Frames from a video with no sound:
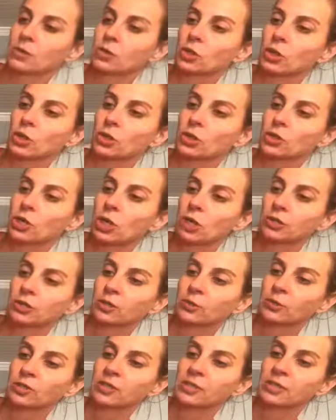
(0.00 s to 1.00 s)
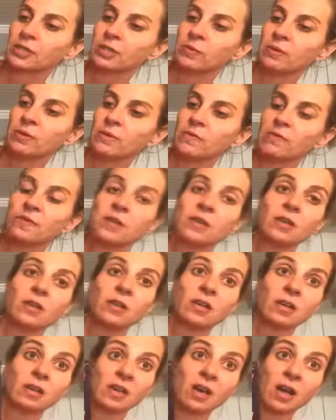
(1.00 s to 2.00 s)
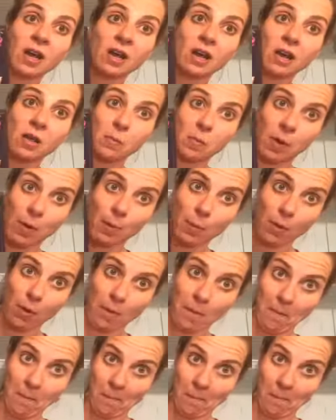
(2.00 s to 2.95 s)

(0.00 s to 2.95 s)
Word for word: dark chocolate with cinnamon, vanilla, and cayenne pepper.